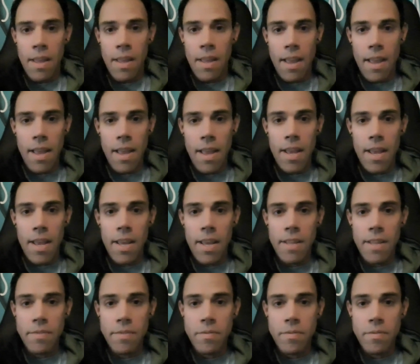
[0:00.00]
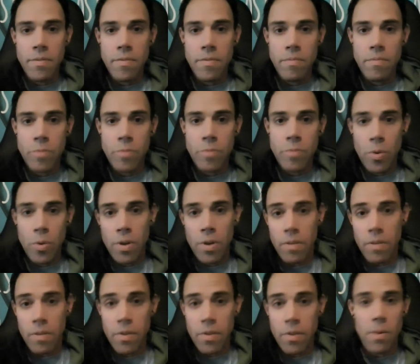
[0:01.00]
And sure
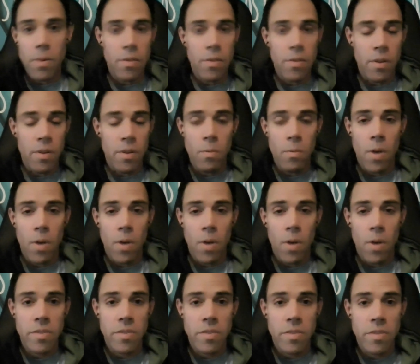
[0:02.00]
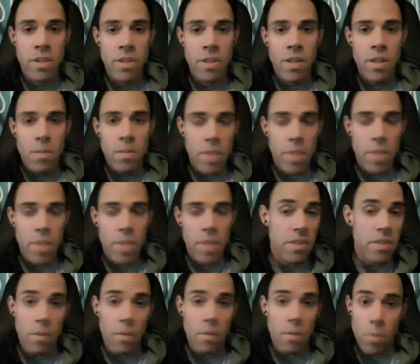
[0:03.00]
enough, there was places
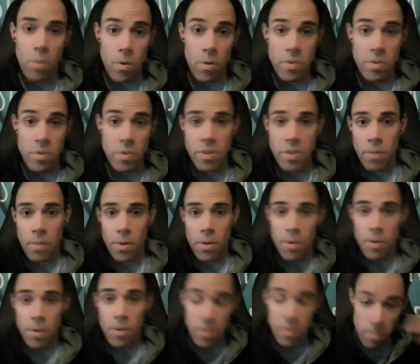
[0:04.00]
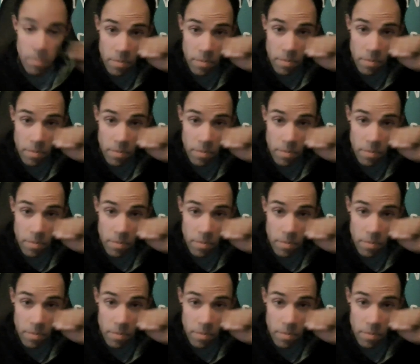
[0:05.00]
that were similar,